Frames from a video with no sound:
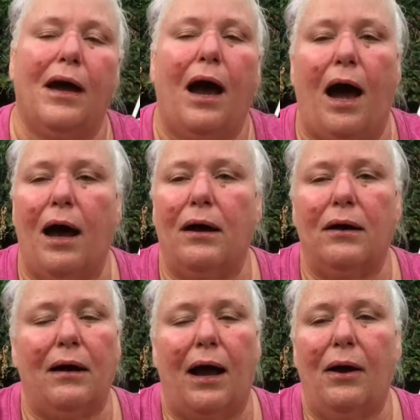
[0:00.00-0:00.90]

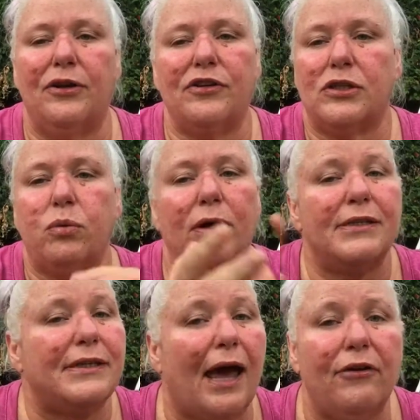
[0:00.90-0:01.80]
Oh, I just
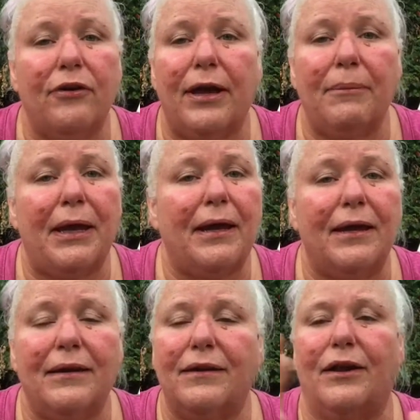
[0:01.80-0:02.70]
want Saturday,
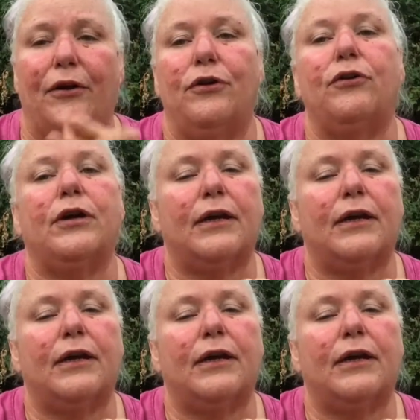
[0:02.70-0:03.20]
man. You know, you can